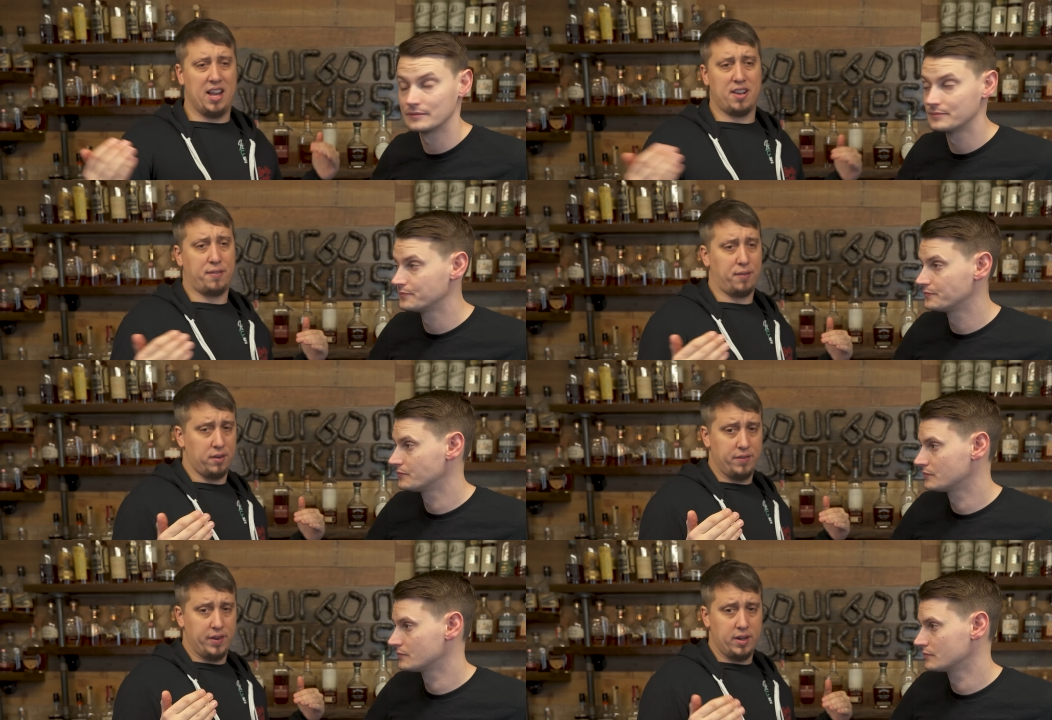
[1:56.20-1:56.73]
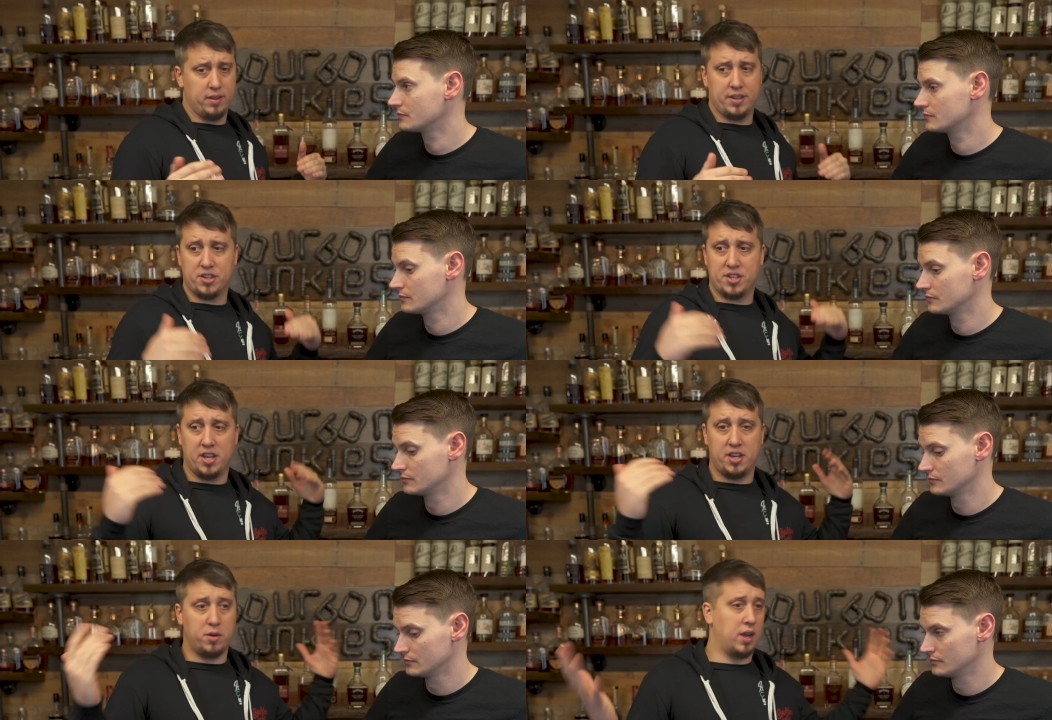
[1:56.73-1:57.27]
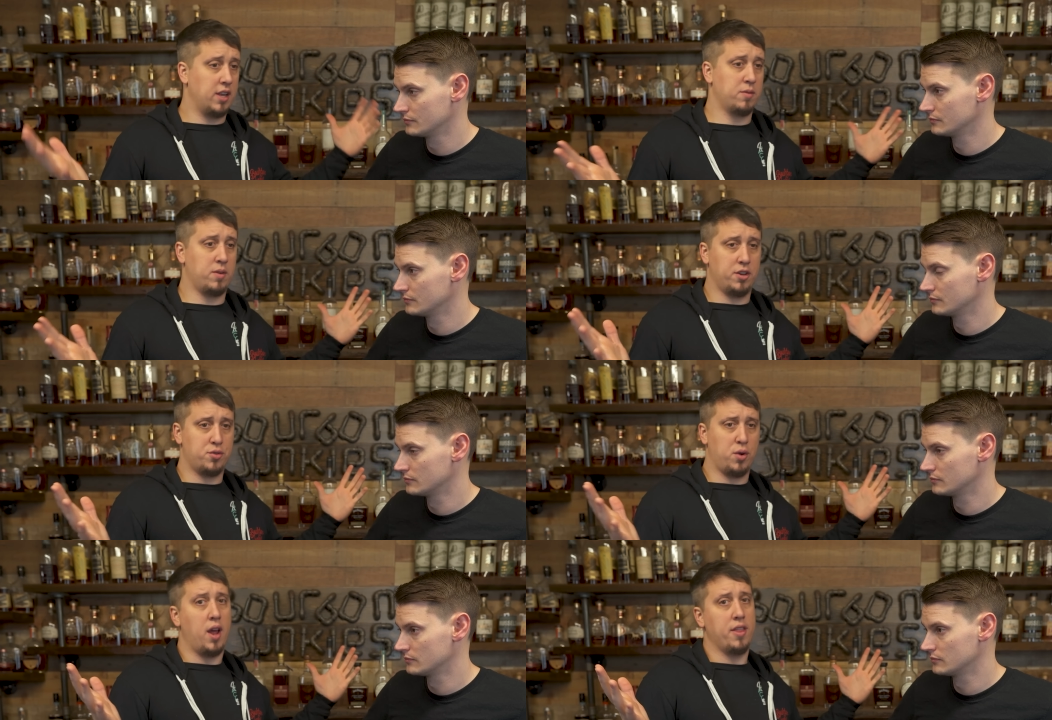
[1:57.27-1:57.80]
Speaker 1: even ask for a video. They just said, "Do you guys
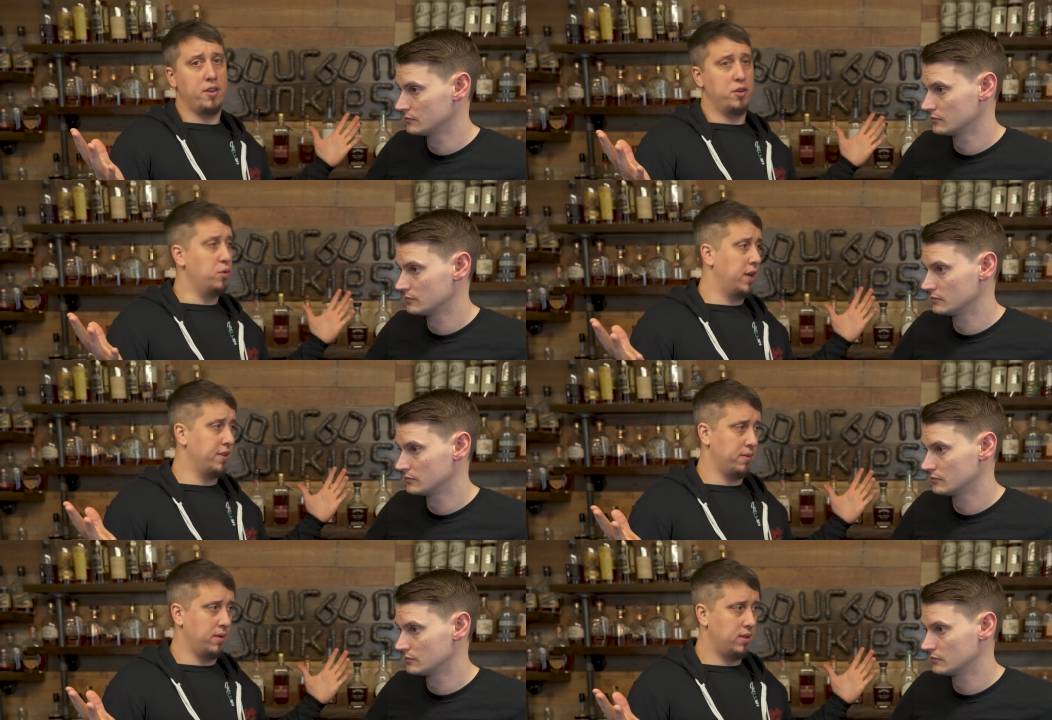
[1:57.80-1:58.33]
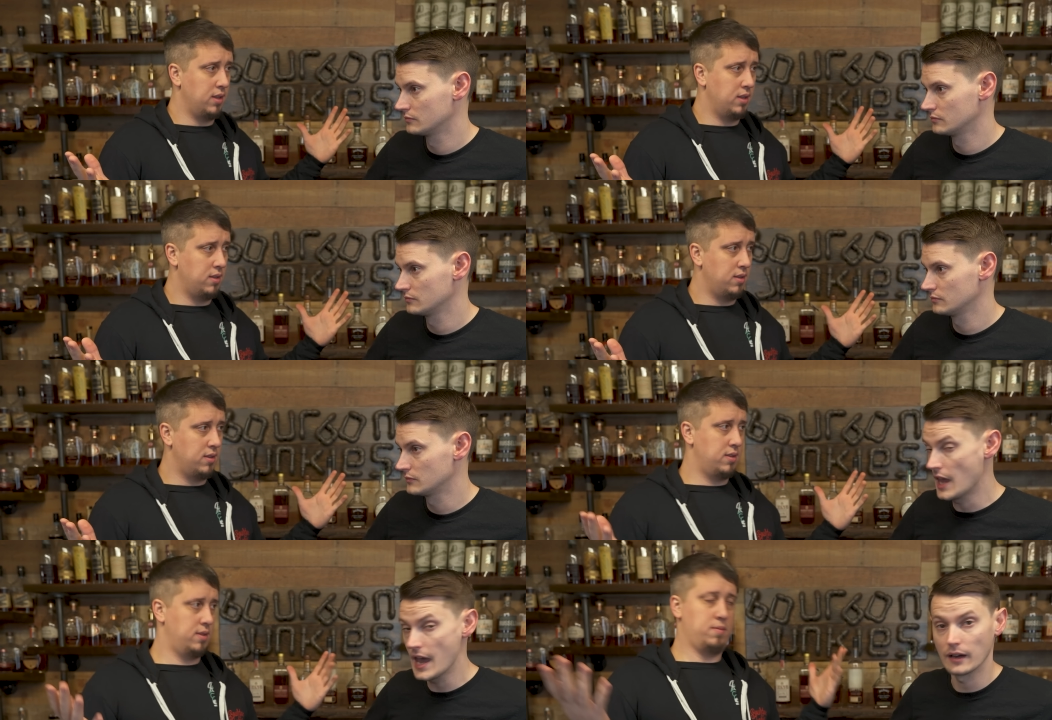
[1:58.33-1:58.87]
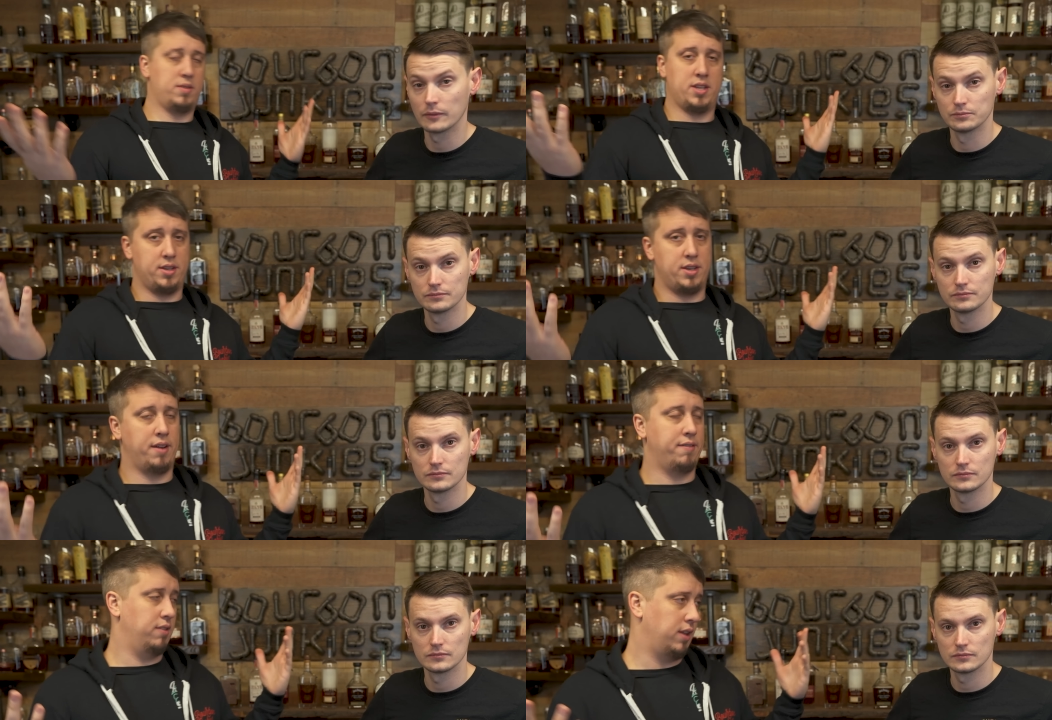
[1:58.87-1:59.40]
want to try the new Ezra?" Yeah. So
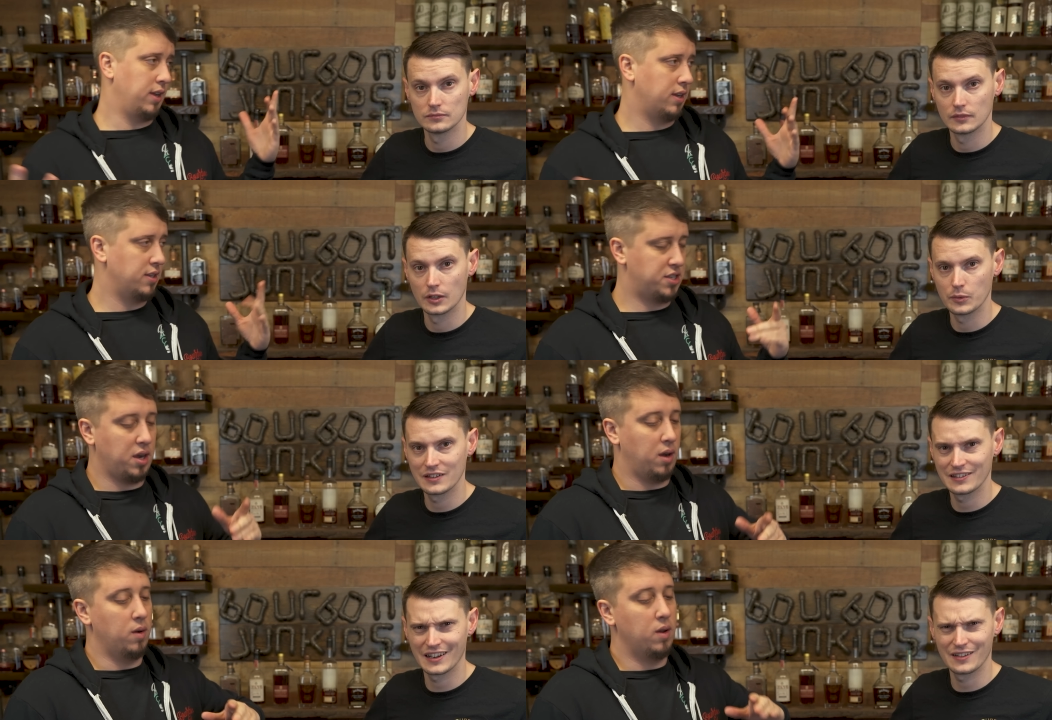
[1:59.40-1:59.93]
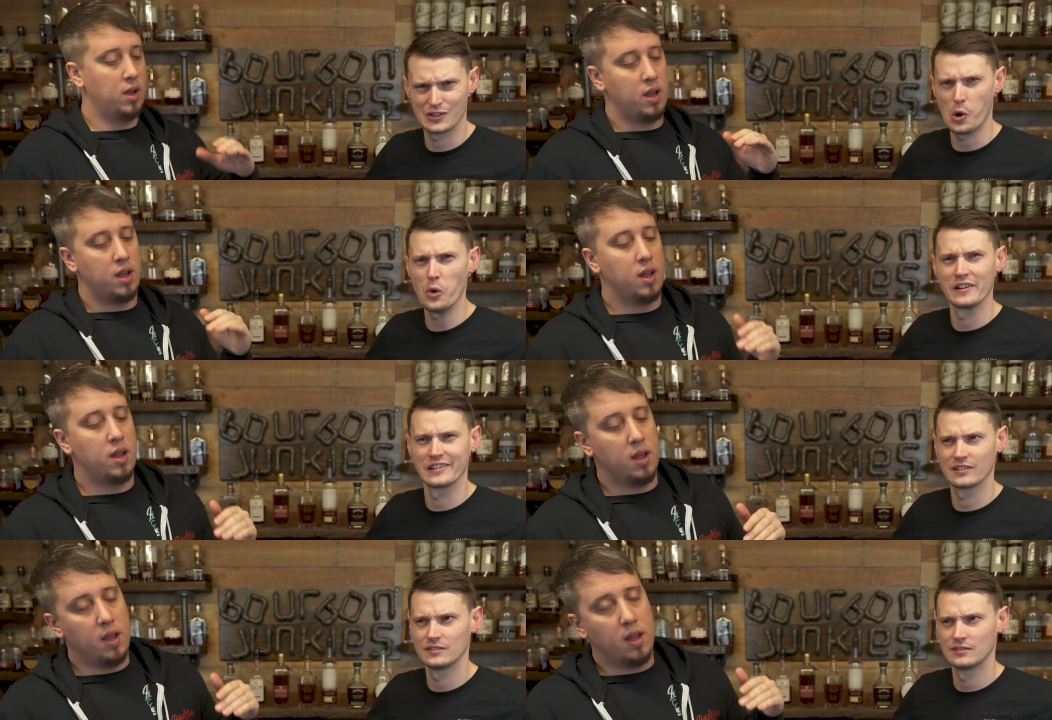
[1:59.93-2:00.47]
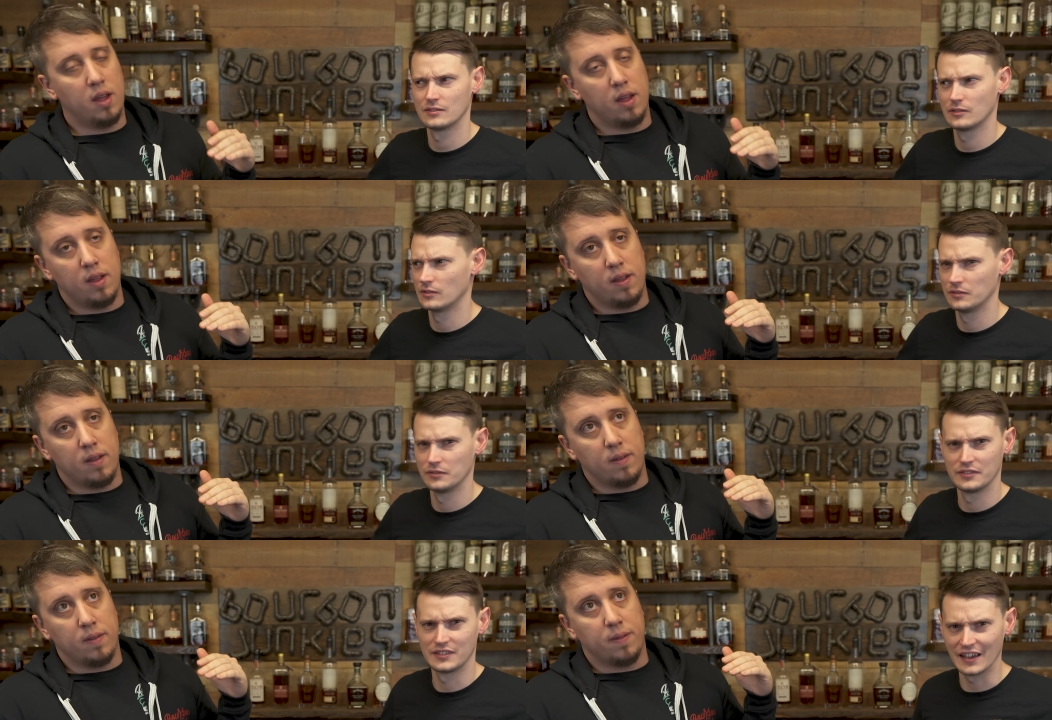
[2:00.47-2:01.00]
definitely. We so, said, "Of course."
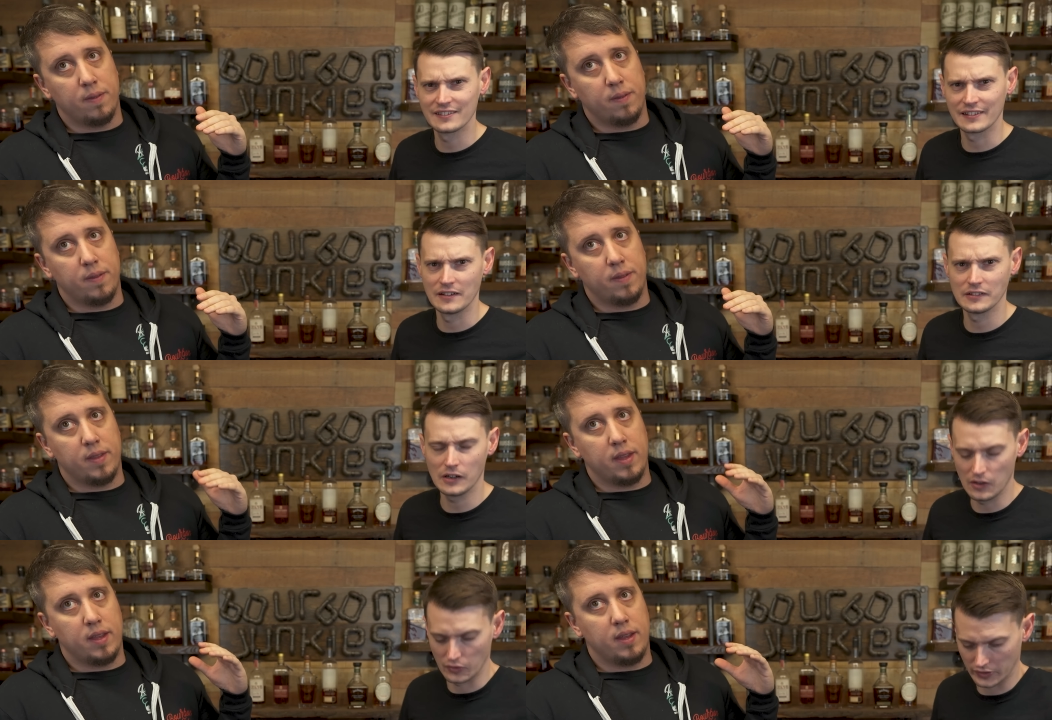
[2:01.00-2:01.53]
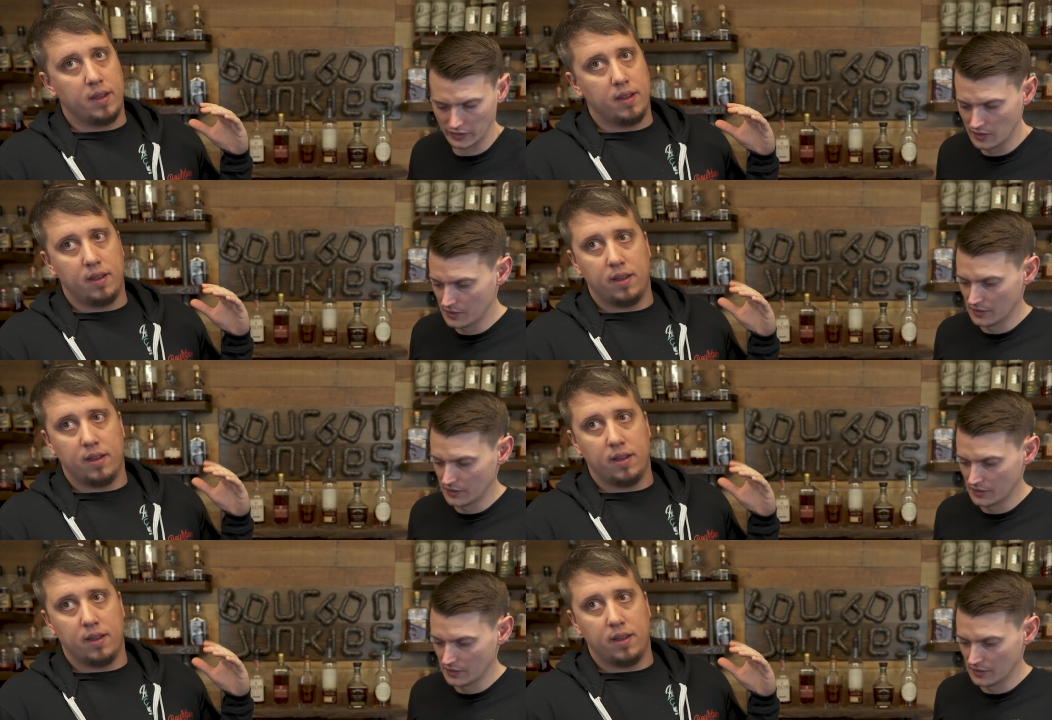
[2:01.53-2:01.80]
Dan's an alcoholic.